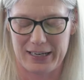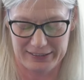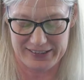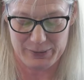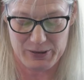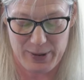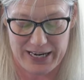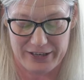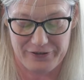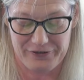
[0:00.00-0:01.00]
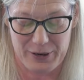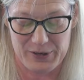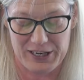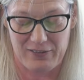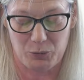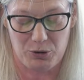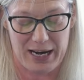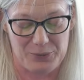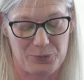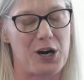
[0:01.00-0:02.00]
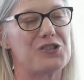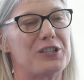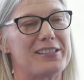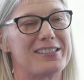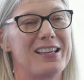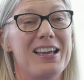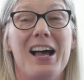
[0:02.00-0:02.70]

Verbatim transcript: Elizabeth Bennet, from the novel Pride and Prejudice.